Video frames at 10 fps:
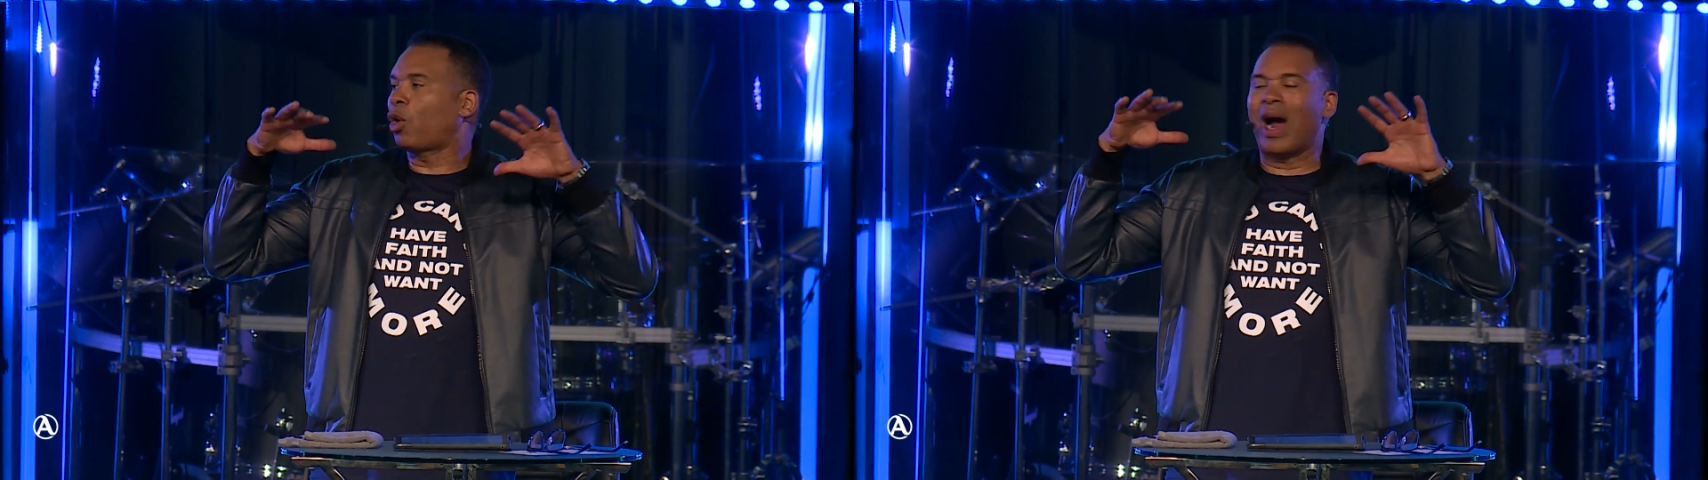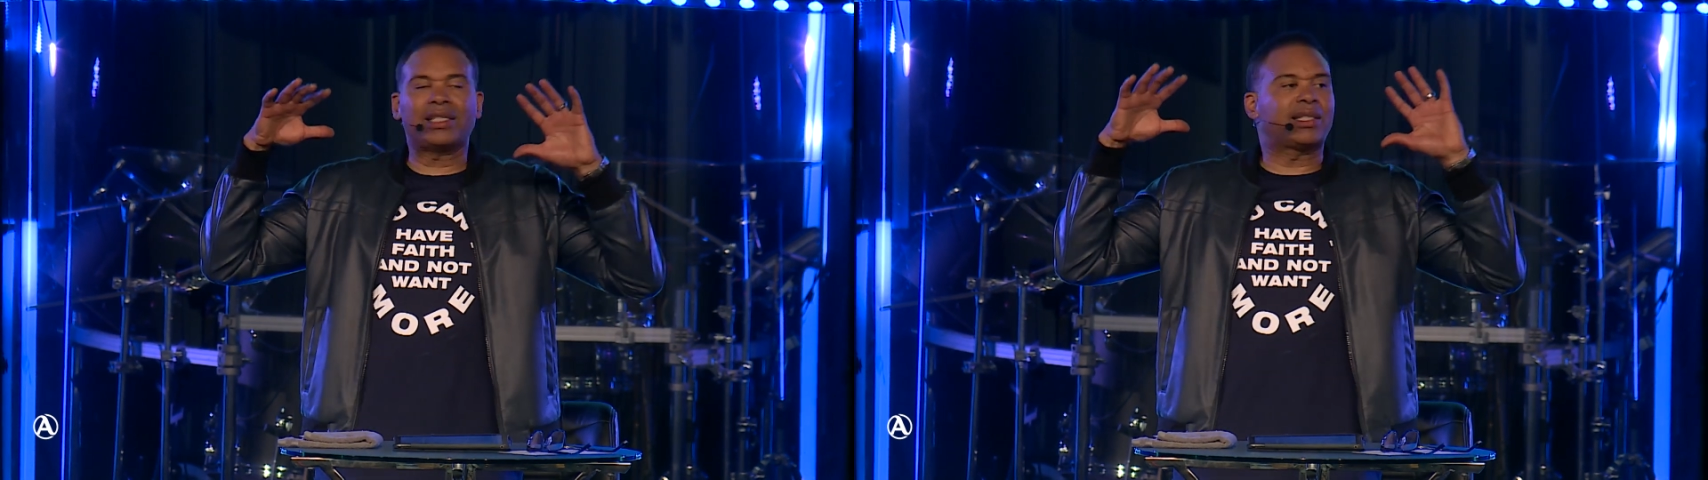
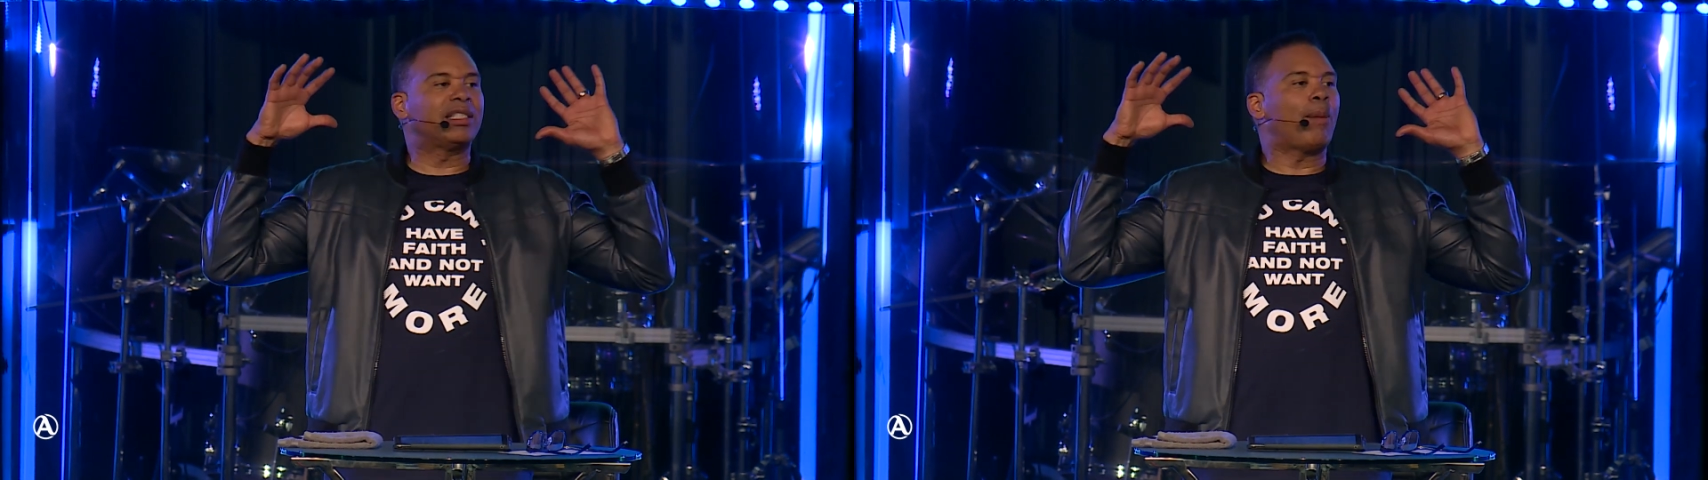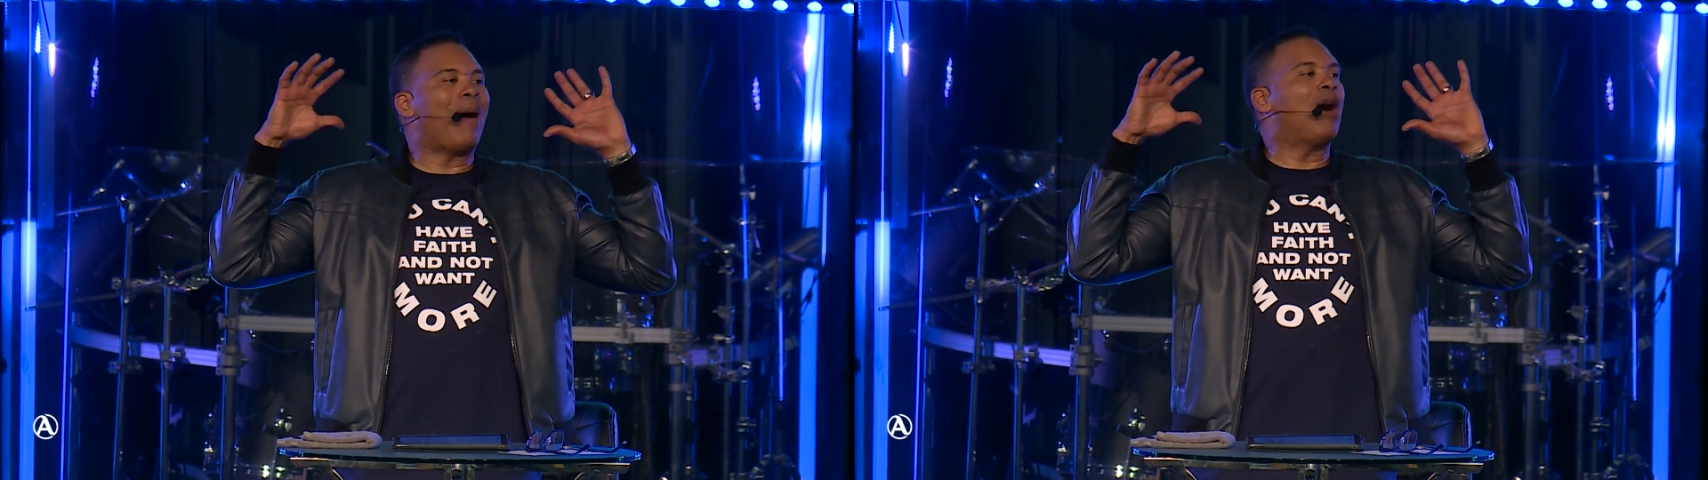
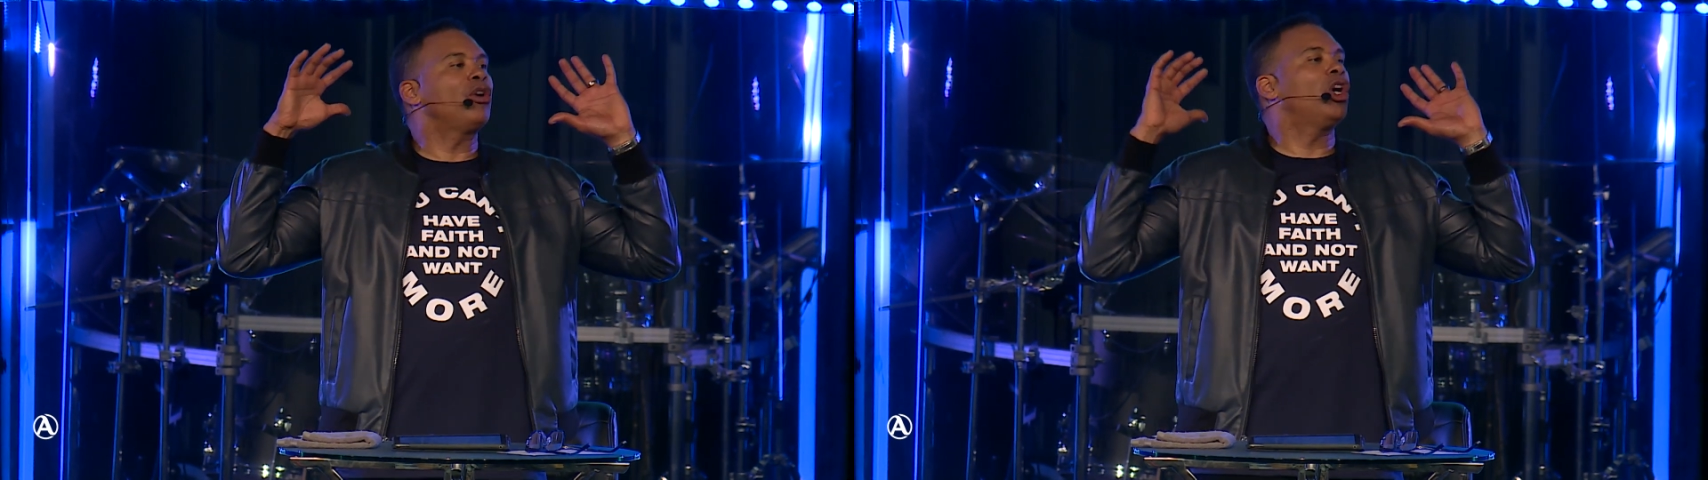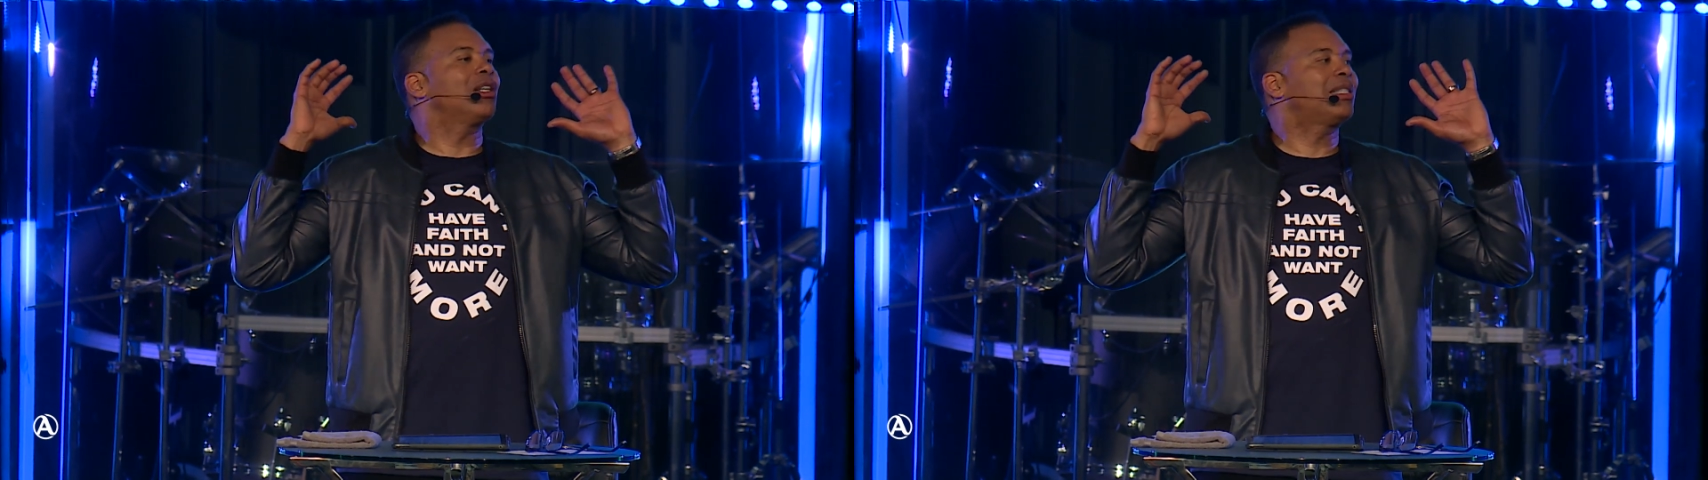questions
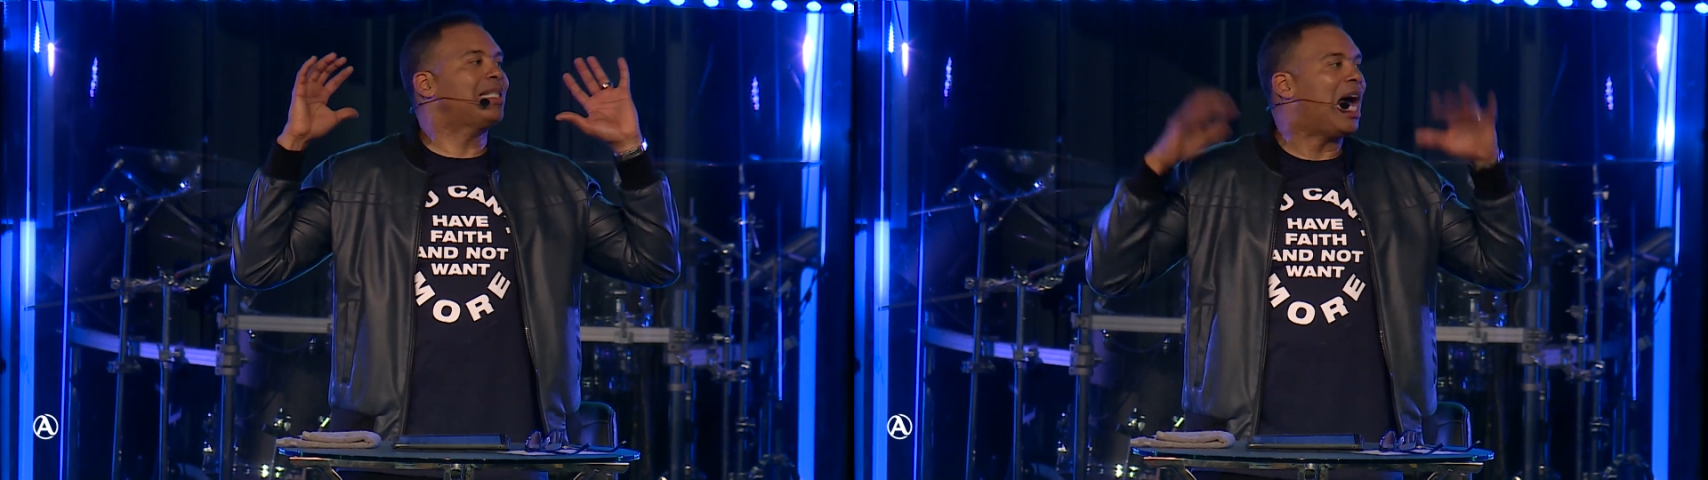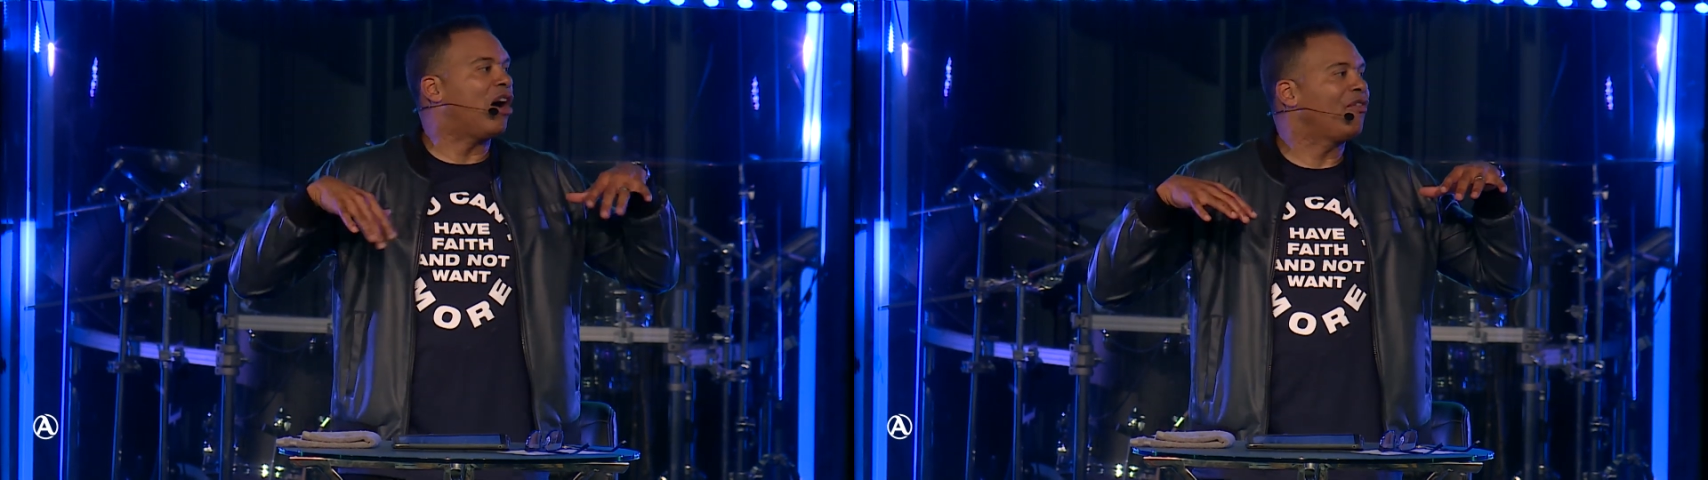about
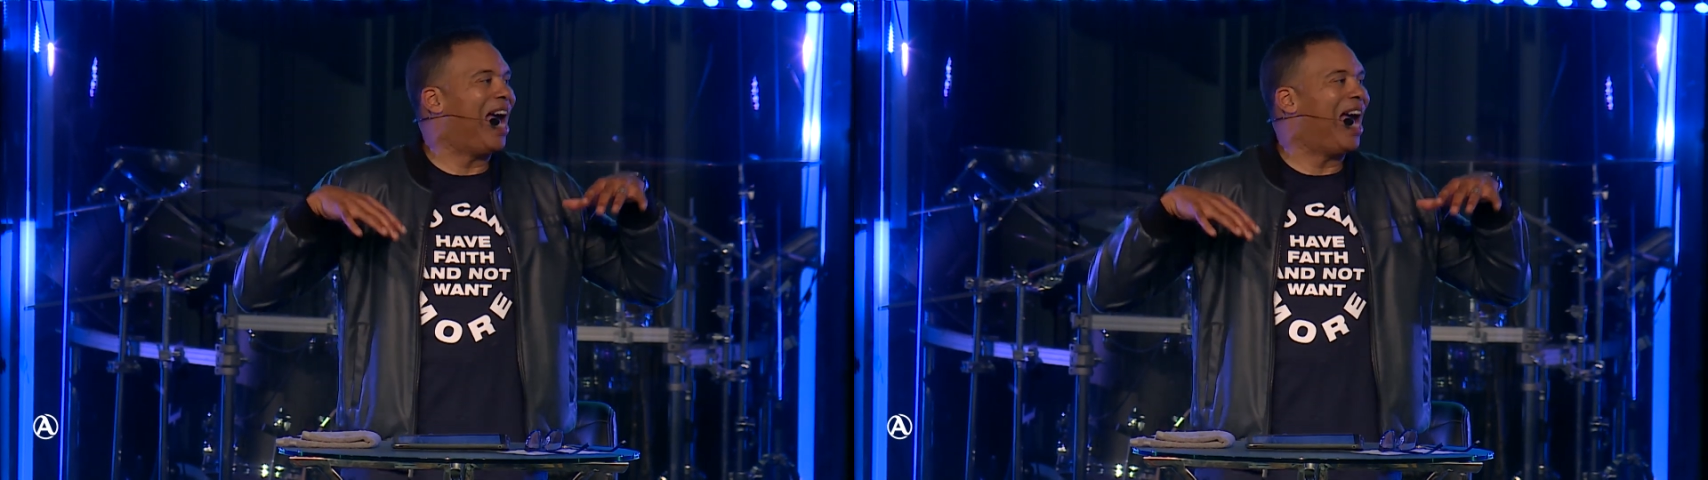yourself